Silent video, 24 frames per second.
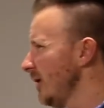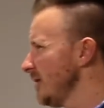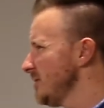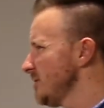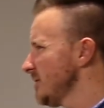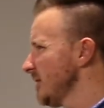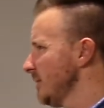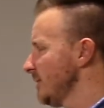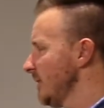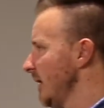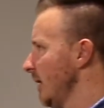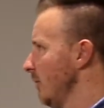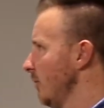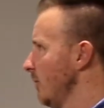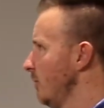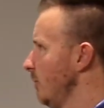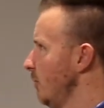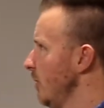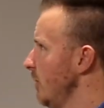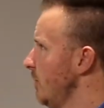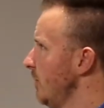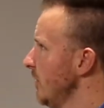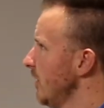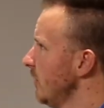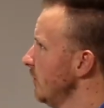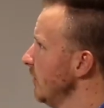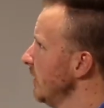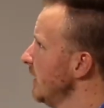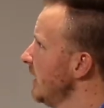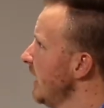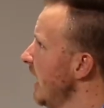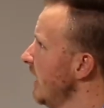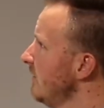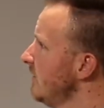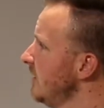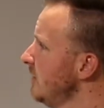skip that. We put a
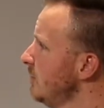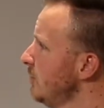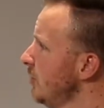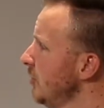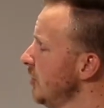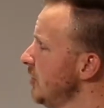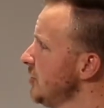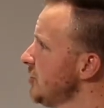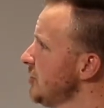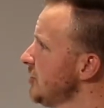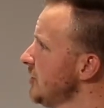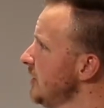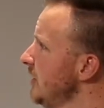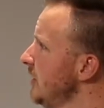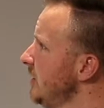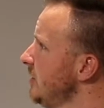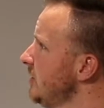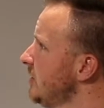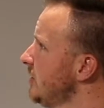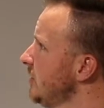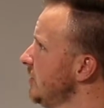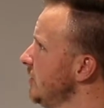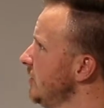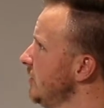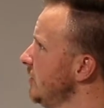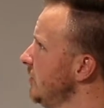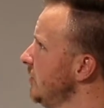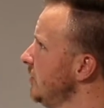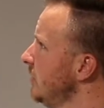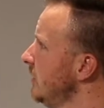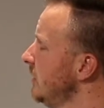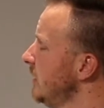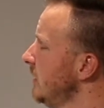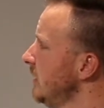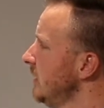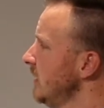really heavy push
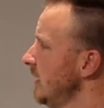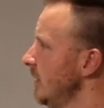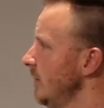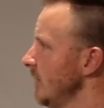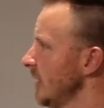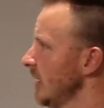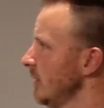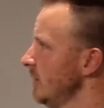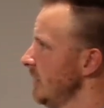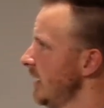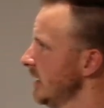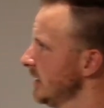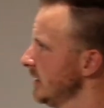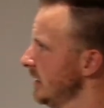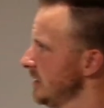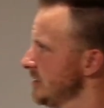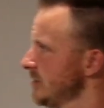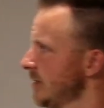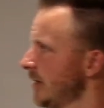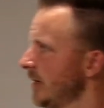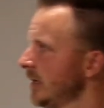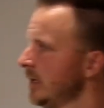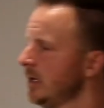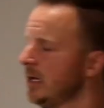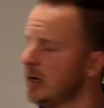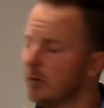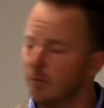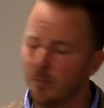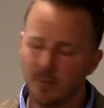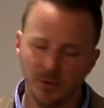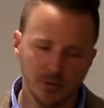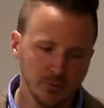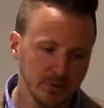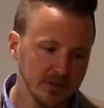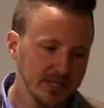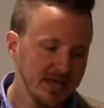into, I'm going to come back to that, sorry. We
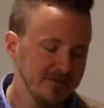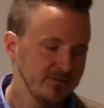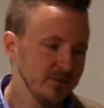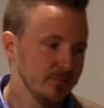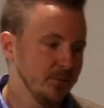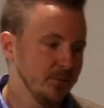put a really heavy